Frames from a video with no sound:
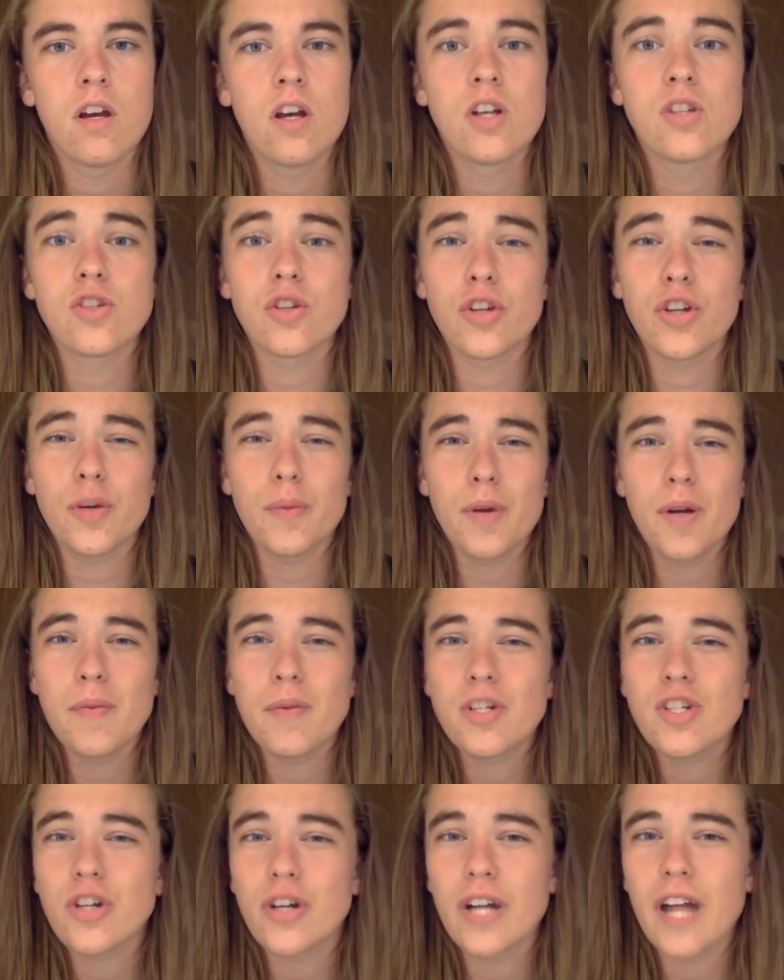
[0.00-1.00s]
So you're pretty
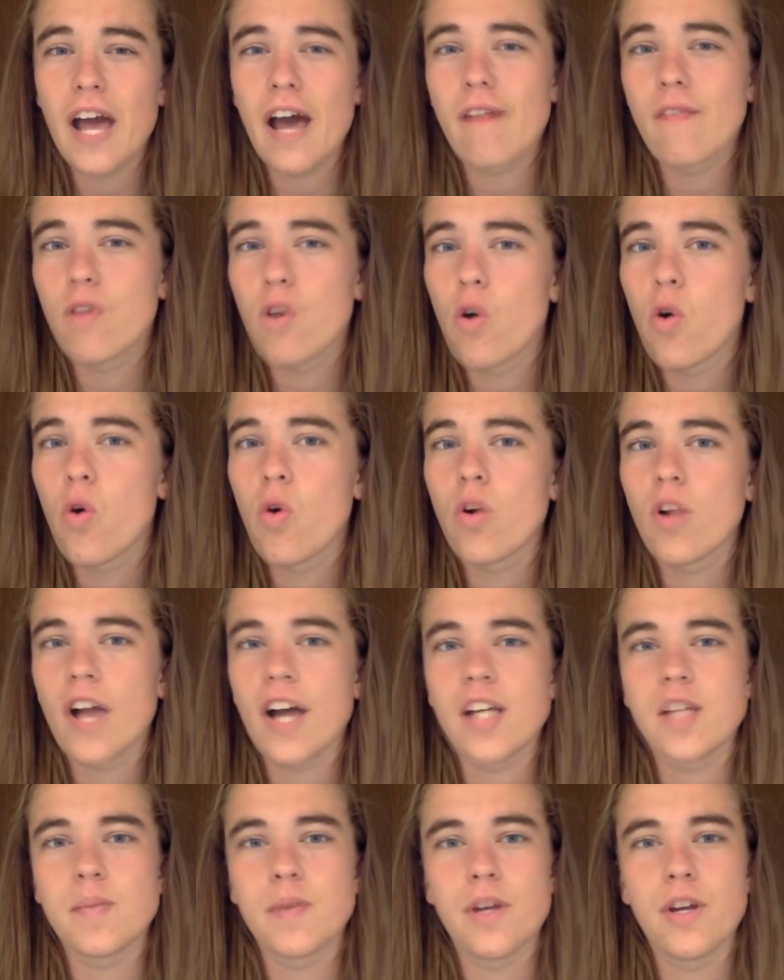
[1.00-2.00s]
much going to have the whole
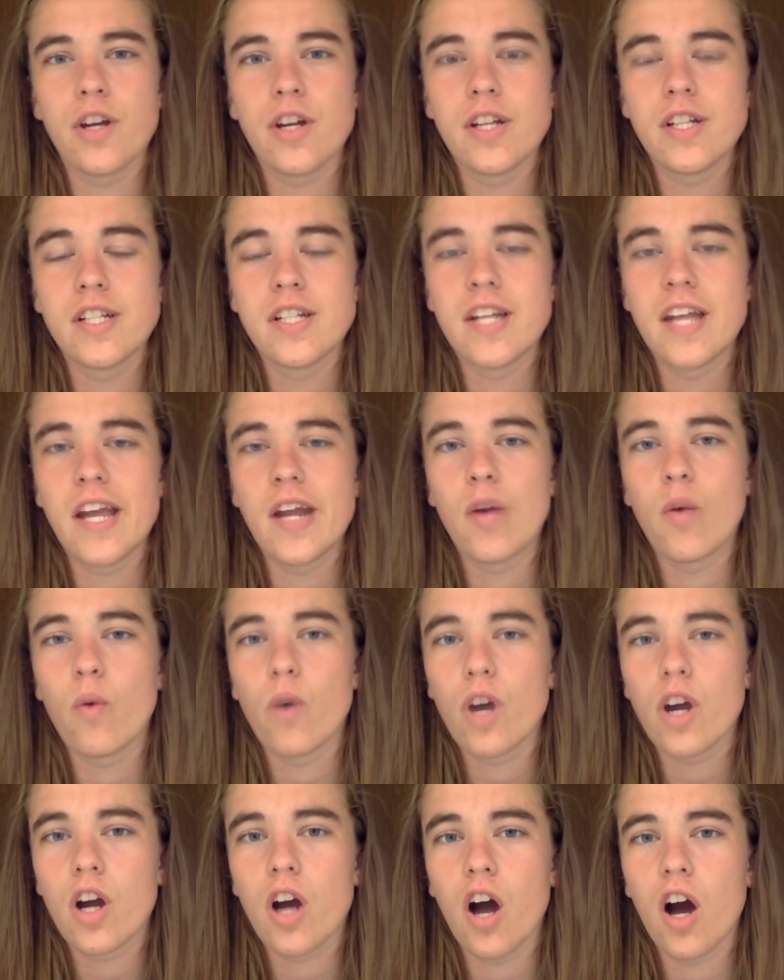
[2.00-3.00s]
class period today to
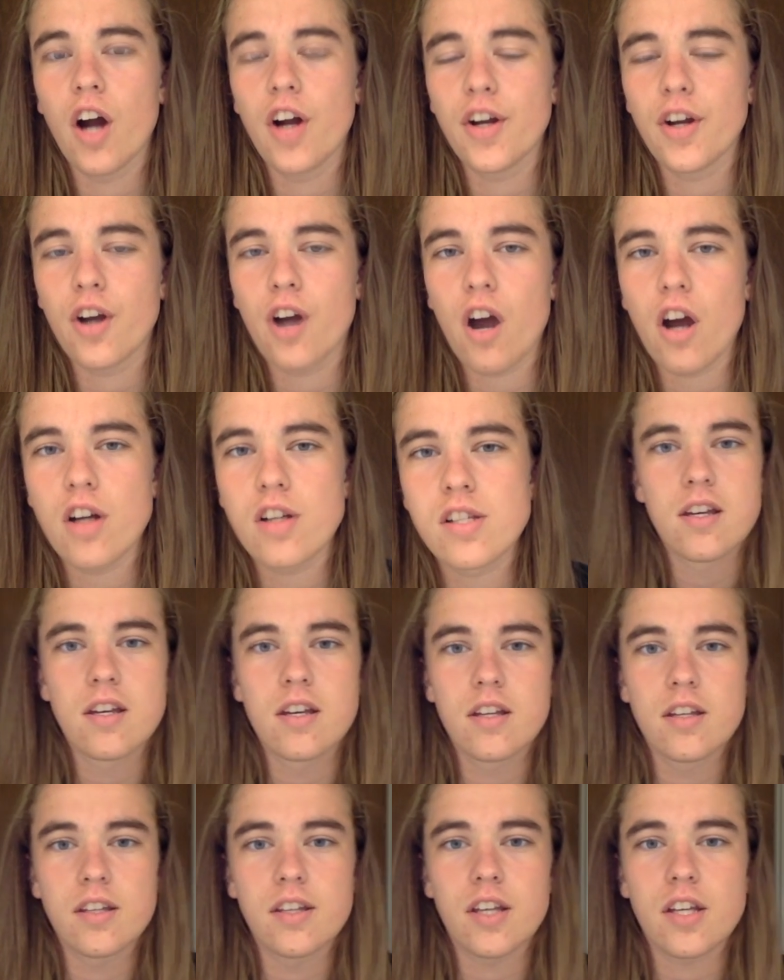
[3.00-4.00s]
work on your cars.
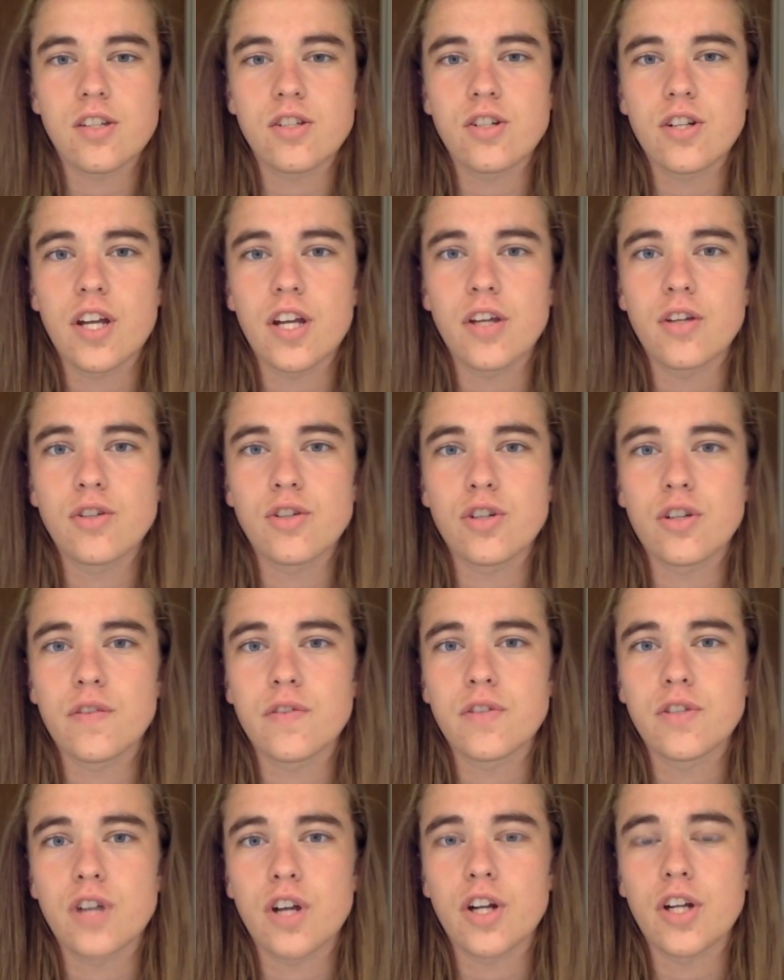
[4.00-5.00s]
Yesterday you should have
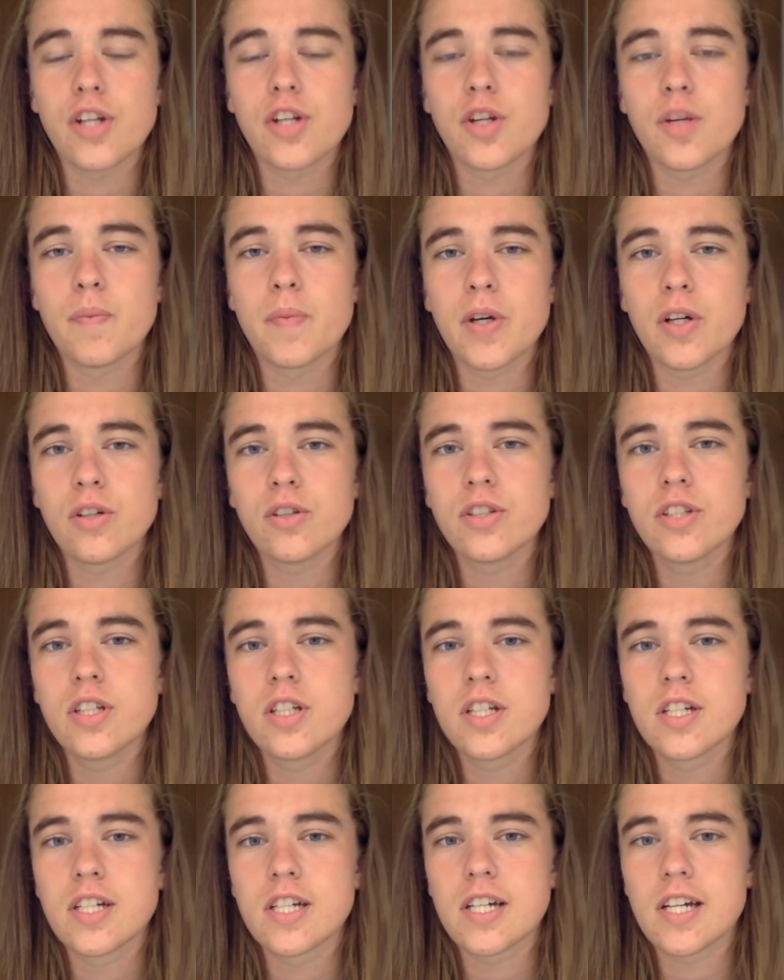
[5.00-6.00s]
started your build,
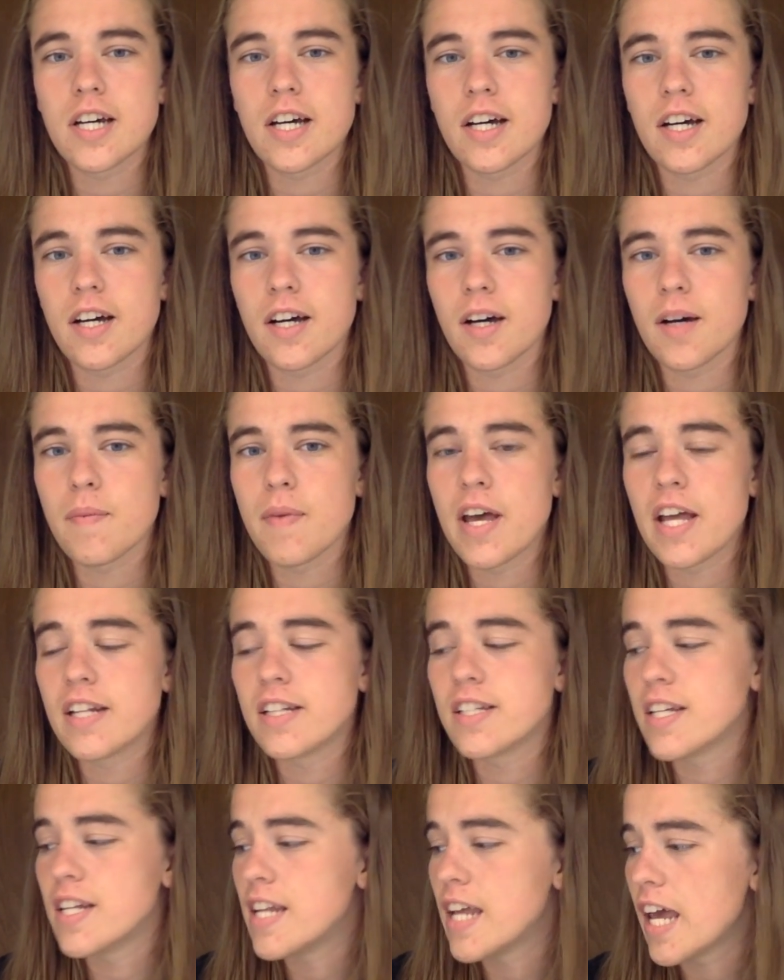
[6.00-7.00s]

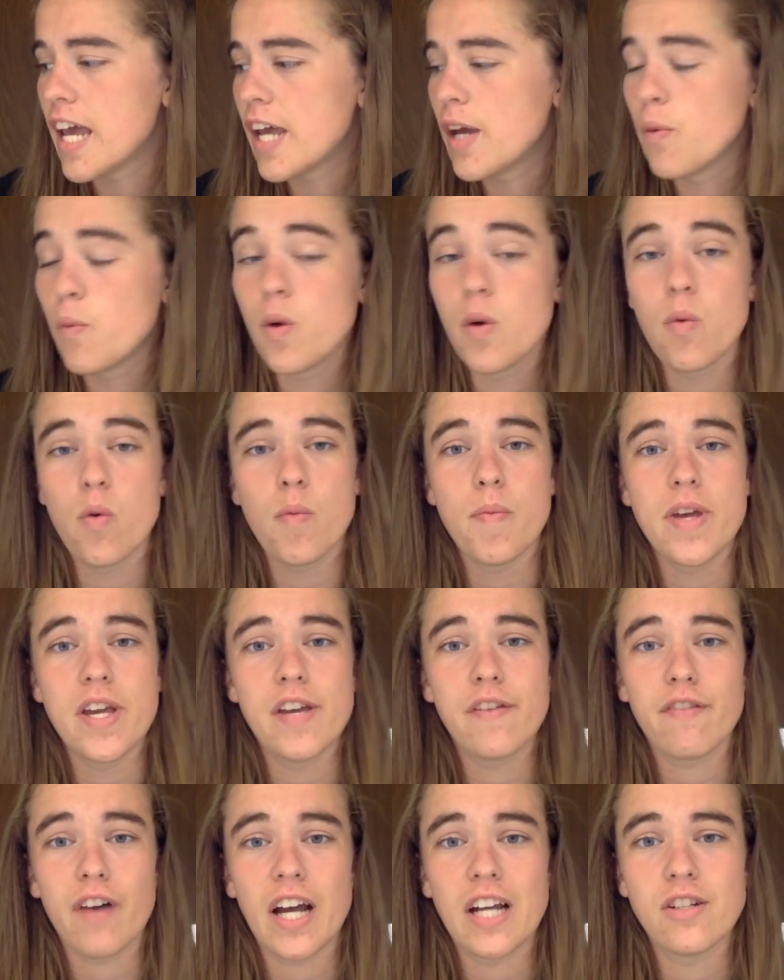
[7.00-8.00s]
and today we will be
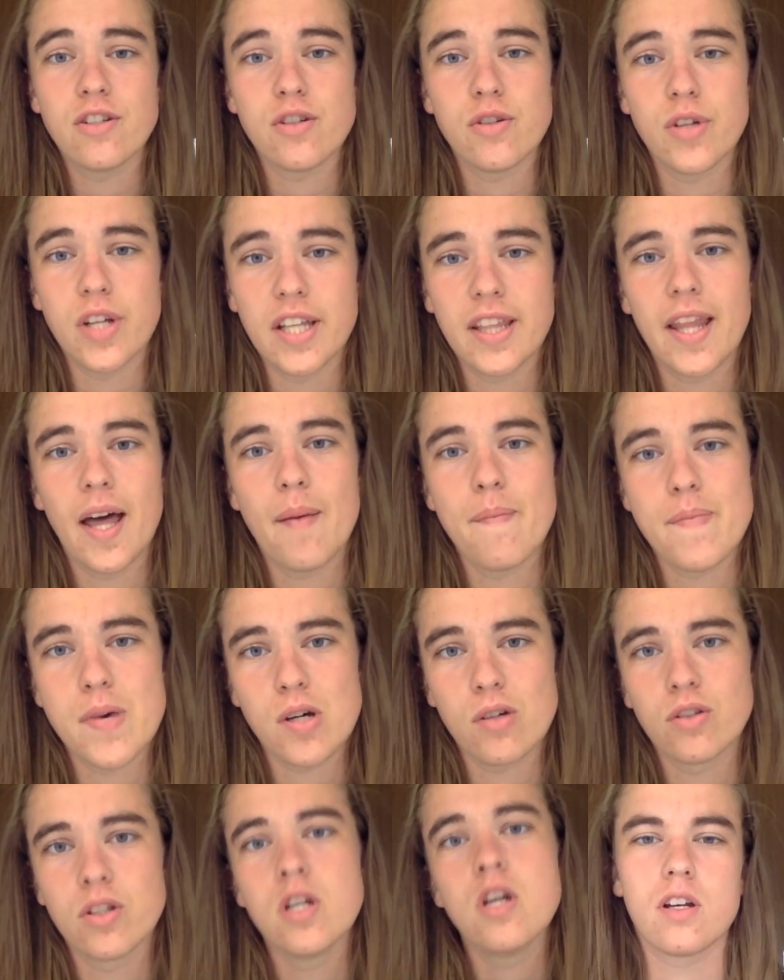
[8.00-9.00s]
fine-tuning that
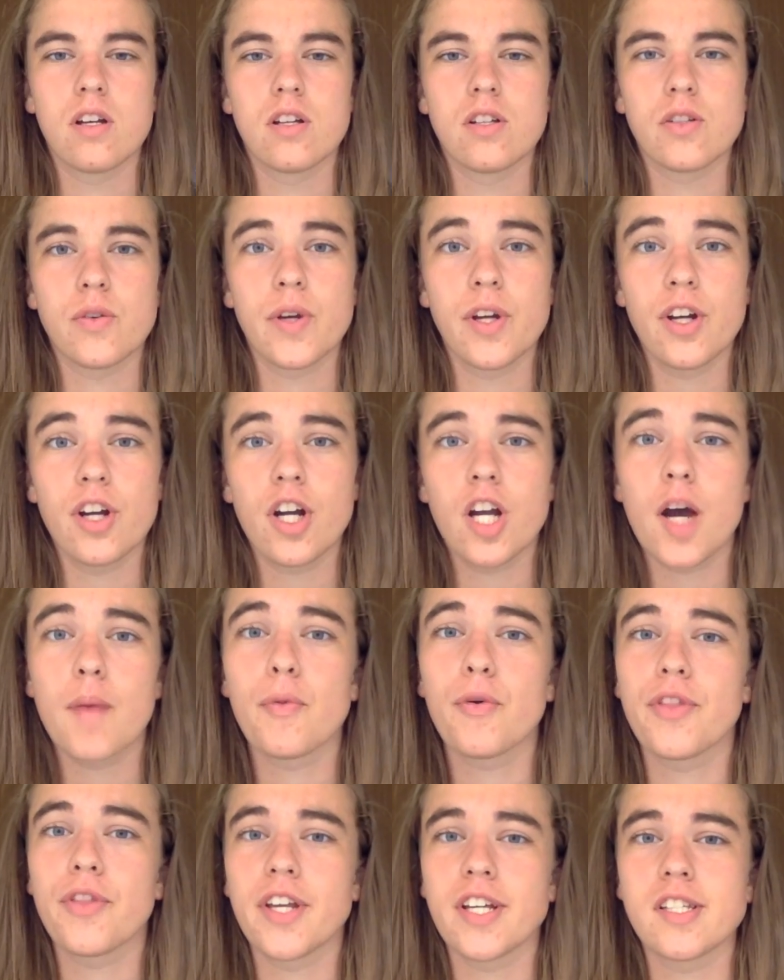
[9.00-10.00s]
build. So here are a
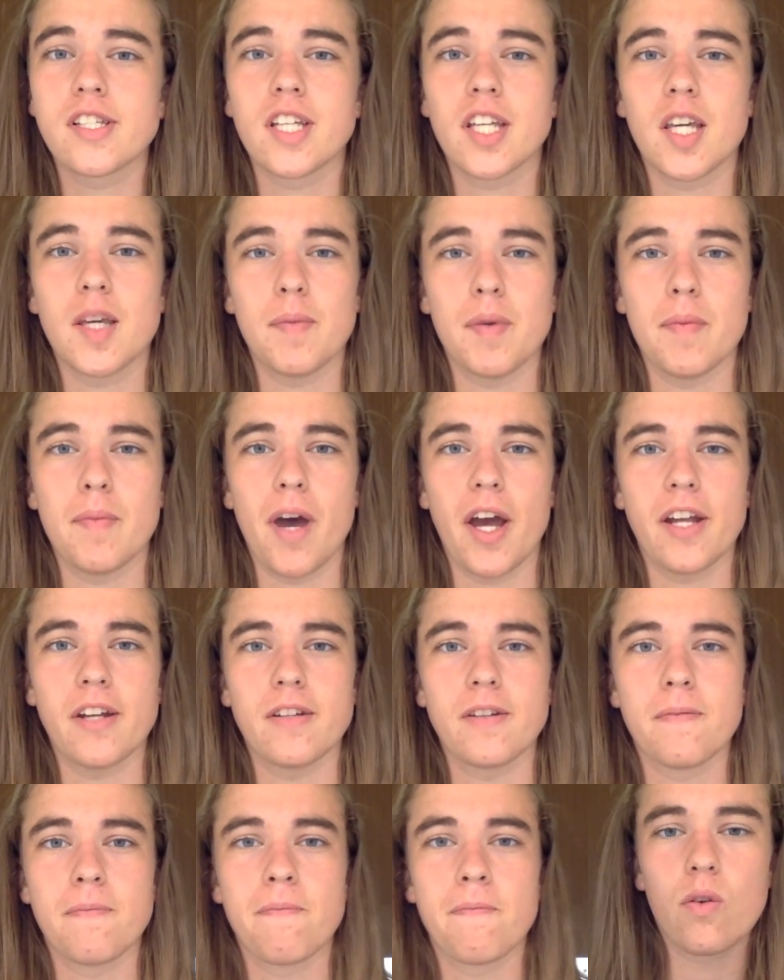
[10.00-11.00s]
couple things to keep in
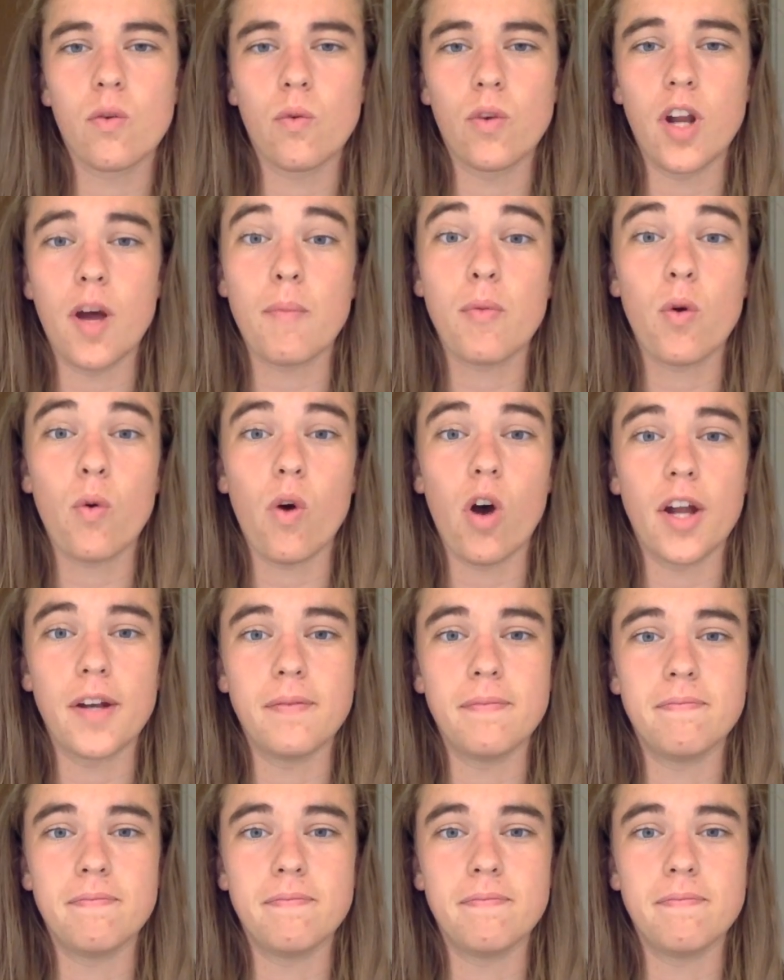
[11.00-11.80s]
mind. Number 1,